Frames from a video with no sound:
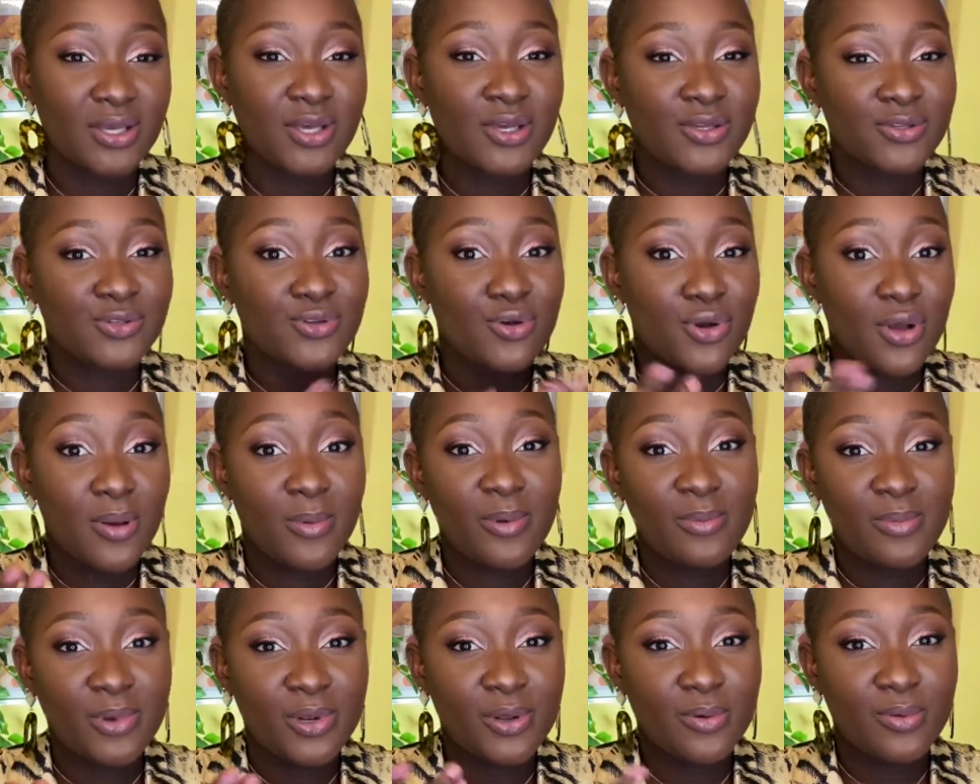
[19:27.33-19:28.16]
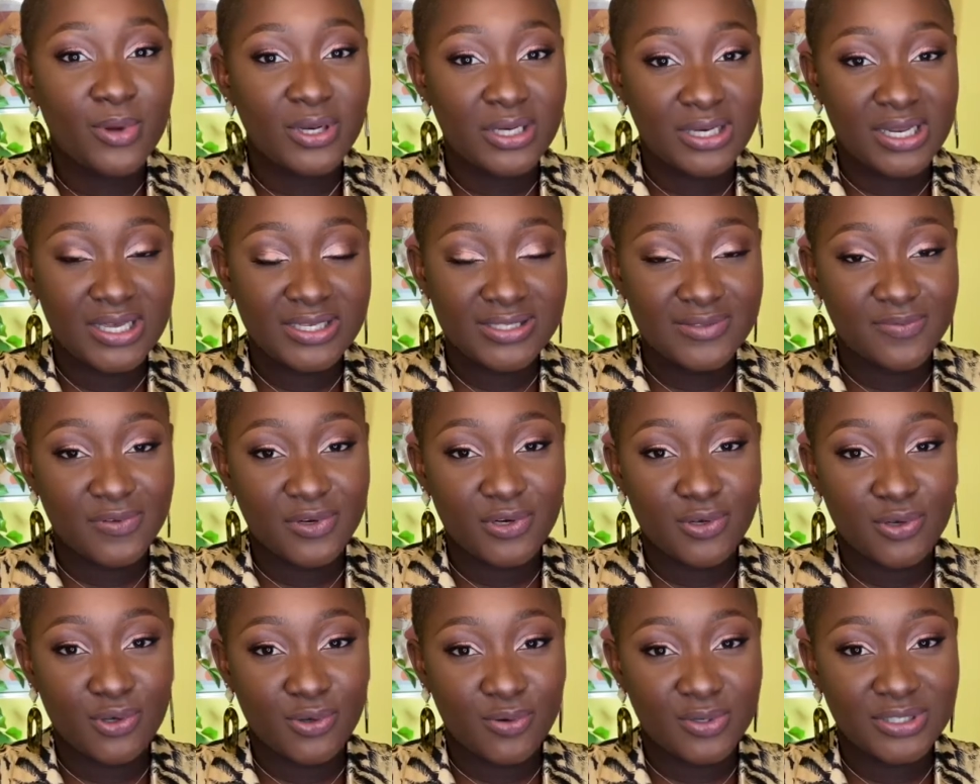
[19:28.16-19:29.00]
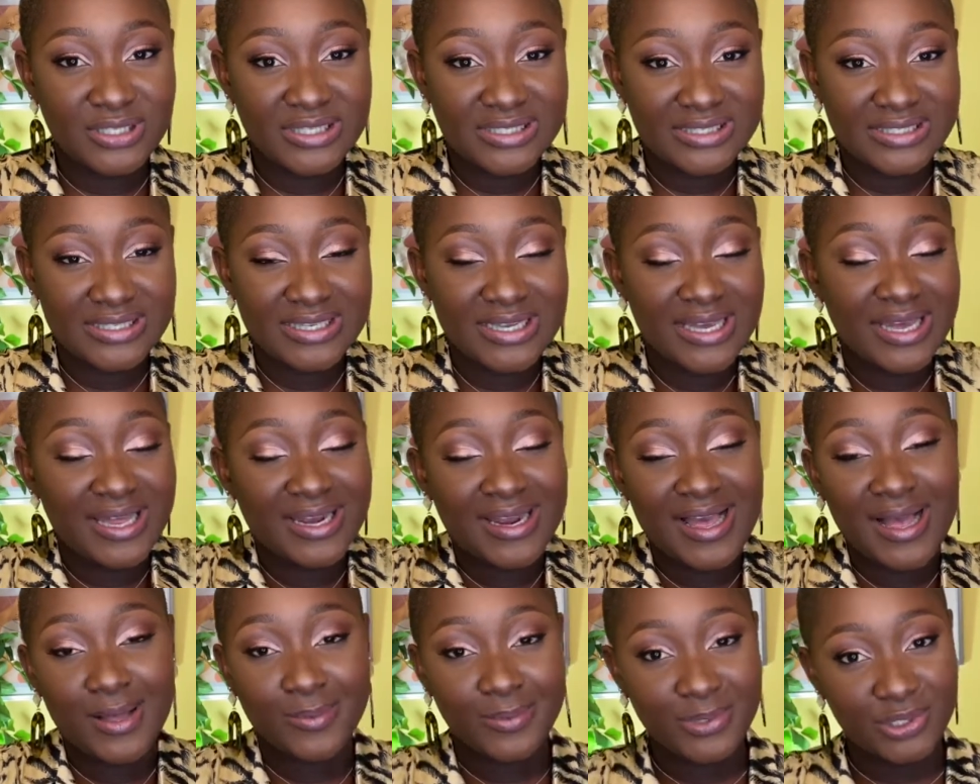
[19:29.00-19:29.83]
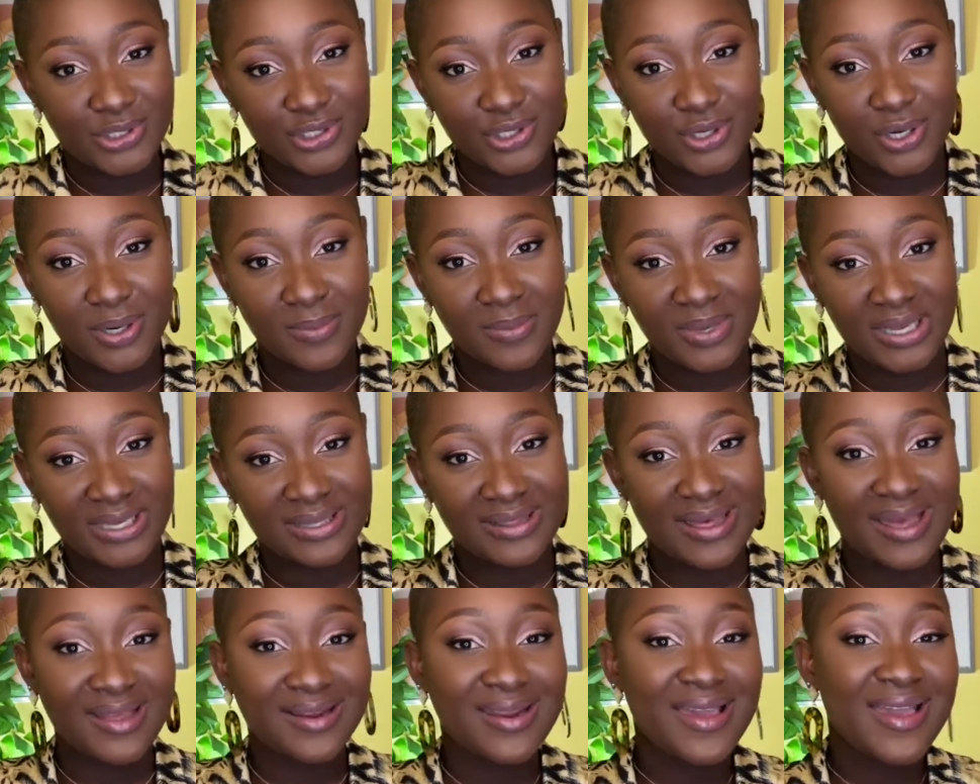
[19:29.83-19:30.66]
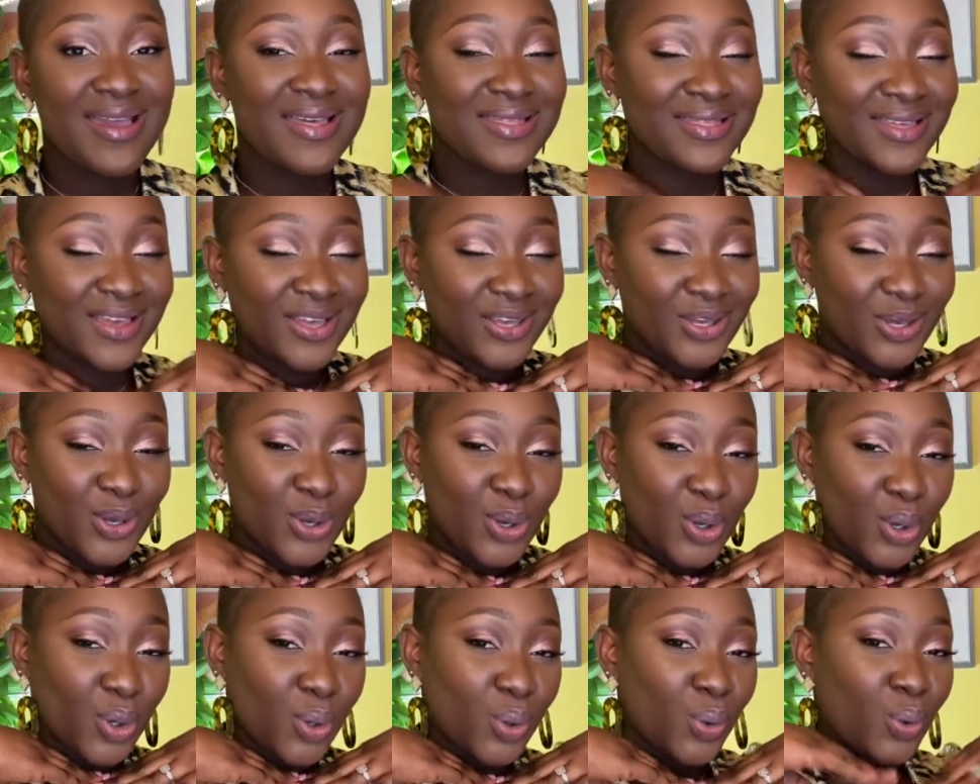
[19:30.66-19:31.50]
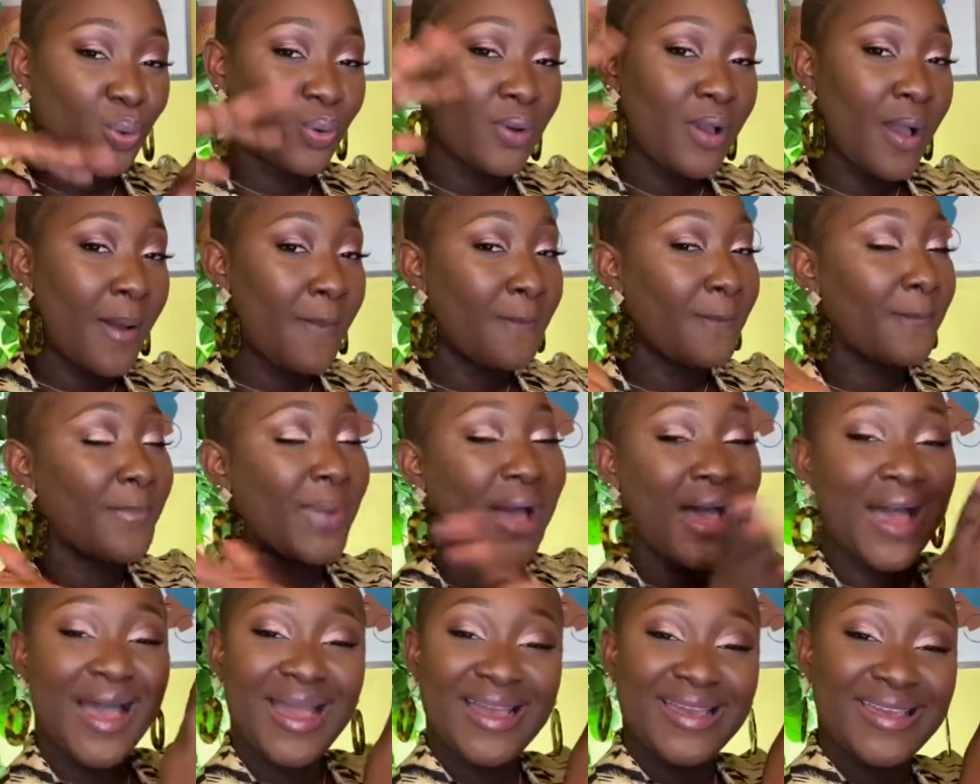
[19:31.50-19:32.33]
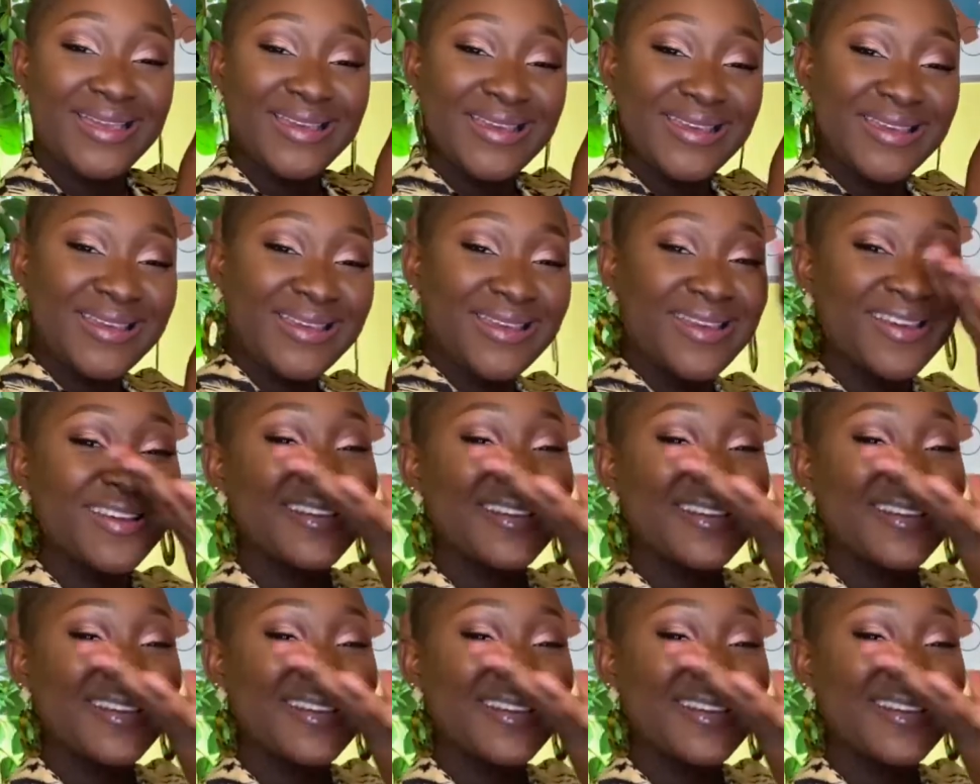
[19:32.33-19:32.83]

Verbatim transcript: So comment below what next video you want to see and I'll be sure to make that. Thank you. Bye.